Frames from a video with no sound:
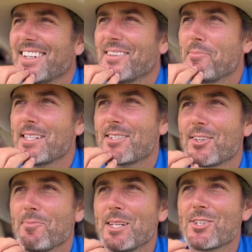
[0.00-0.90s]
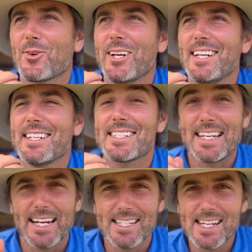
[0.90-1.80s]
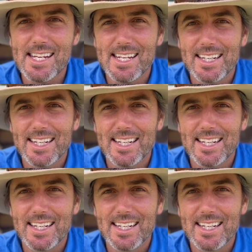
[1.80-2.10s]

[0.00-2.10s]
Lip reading: Miss Green is Daisy.